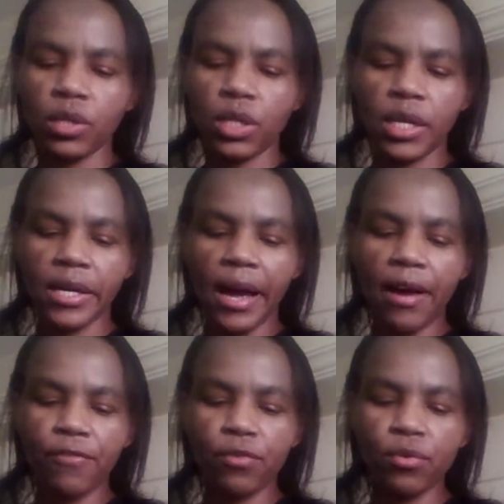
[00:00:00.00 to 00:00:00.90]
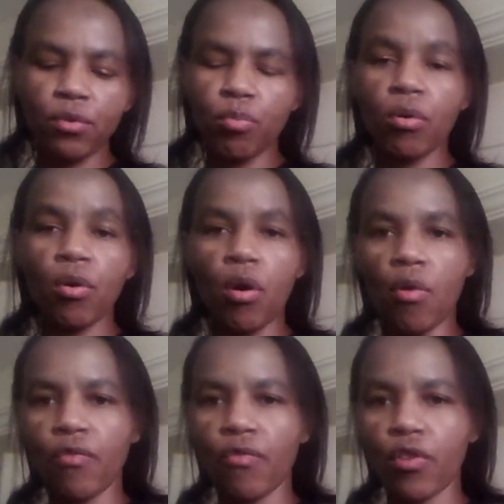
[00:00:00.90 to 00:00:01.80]
take a full bowl
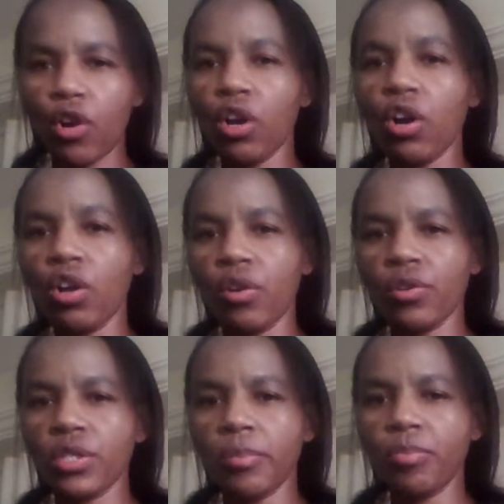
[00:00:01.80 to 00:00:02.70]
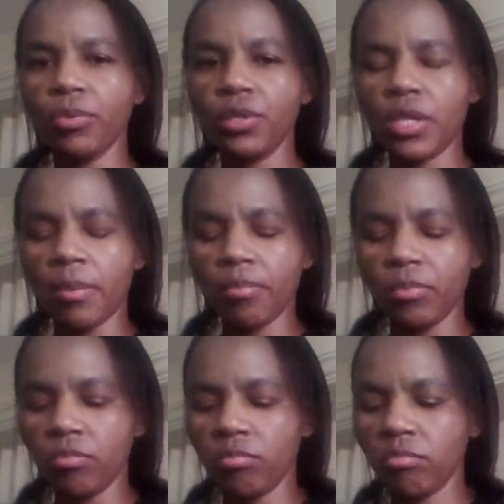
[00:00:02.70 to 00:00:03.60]
of Clorox and put
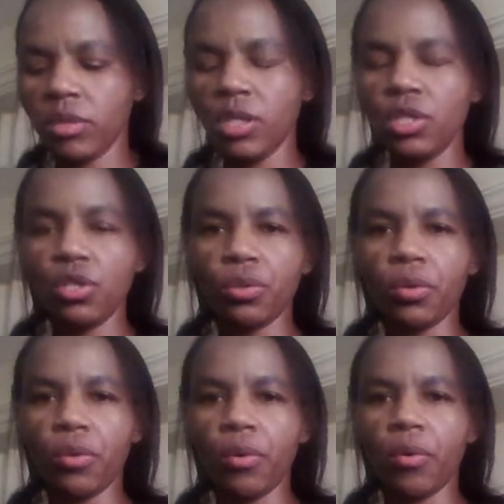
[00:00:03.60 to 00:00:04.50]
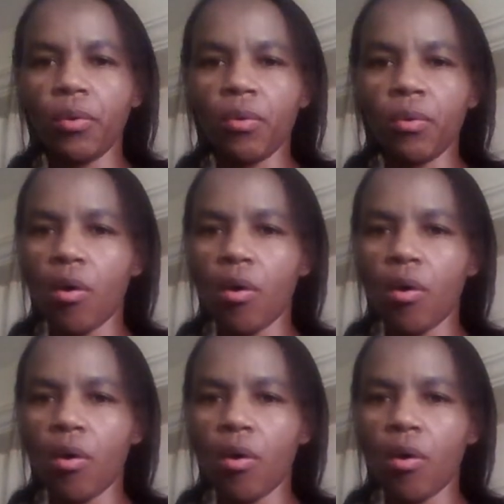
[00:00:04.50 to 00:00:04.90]
some Ditro